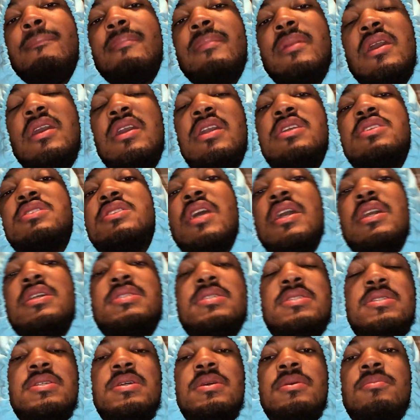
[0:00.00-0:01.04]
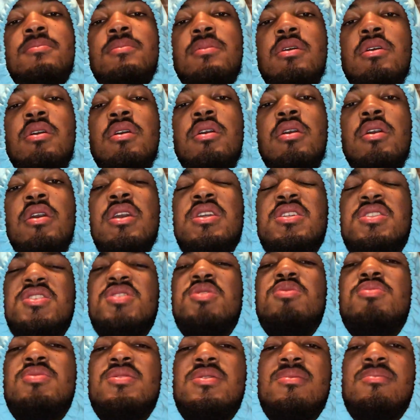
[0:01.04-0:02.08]
and he chases him and
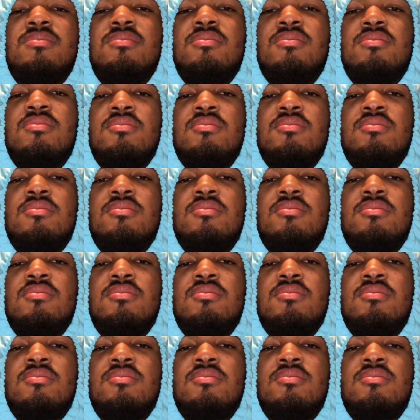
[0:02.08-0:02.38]
shoots him